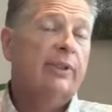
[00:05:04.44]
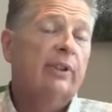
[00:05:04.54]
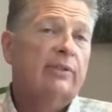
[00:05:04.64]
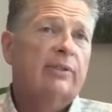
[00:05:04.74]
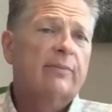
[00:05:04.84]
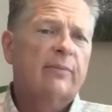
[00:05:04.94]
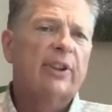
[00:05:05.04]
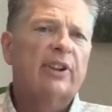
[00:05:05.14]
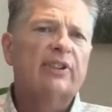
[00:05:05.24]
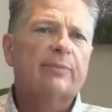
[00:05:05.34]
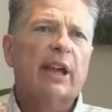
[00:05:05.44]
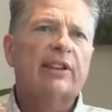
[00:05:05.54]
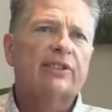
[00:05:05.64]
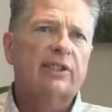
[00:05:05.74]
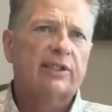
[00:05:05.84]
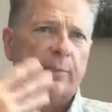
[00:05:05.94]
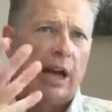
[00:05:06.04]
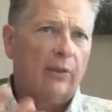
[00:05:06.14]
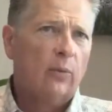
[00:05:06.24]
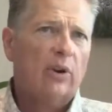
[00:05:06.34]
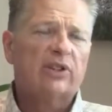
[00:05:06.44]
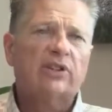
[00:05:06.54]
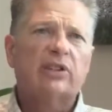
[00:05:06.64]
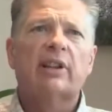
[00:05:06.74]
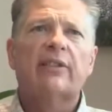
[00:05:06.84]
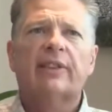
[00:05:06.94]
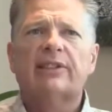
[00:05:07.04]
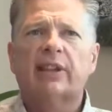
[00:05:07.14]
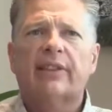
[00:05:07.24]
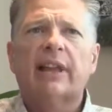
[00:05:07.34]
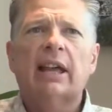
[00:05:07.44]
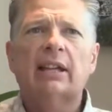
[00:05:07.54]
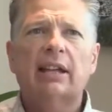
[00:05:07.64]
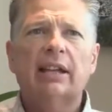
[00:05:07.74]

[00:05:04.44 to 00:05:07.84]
But there's medicines, mouthwashes, and other things like that